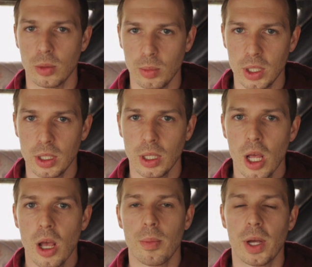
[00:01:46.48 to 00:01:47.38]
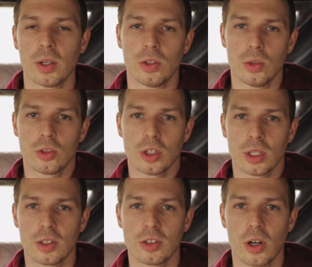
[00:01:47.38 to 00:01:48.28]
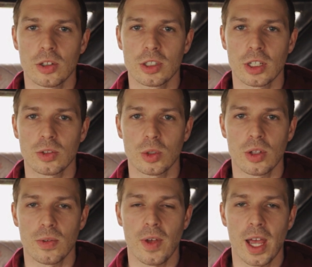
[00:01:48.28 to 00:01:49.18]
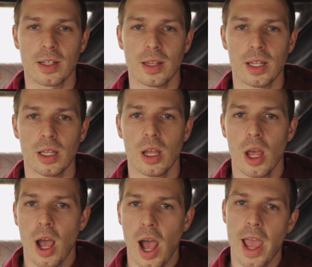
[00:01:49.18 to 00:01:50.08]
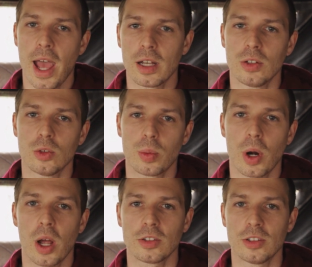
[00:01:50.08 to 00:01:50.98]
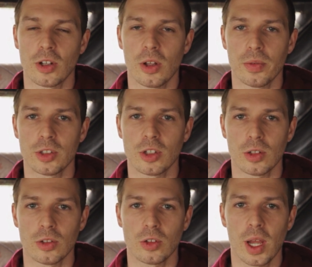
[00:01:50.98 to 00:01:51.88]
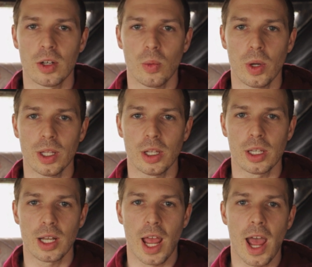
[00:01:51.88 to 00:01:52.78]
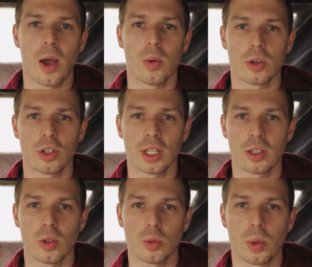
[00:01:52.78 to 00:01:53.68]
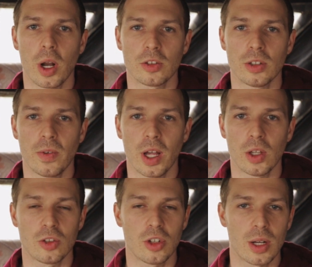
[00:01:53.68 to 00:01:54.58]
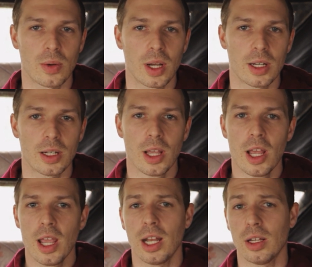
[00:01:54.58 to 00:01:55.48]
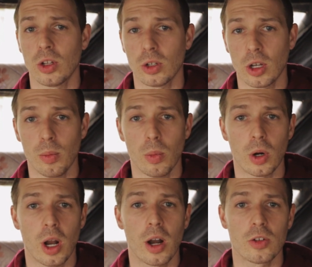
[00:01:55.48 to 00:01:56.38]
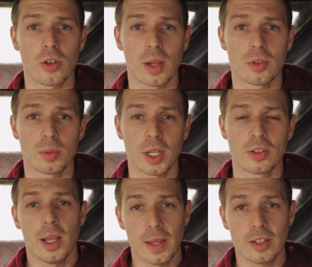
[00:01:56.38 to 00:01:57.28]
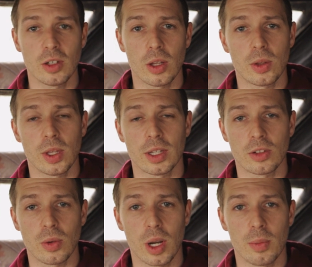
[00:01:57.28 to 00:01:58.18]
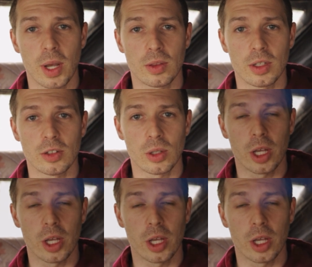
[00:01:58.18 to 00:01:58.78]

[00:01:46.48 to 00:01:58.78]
to me about using this R6, was the fact that I had to use proxies all of a sudden, so I had to wait like an hour to get those proxy files generated, and it took up more hard drive space. And that's another thing that's great about these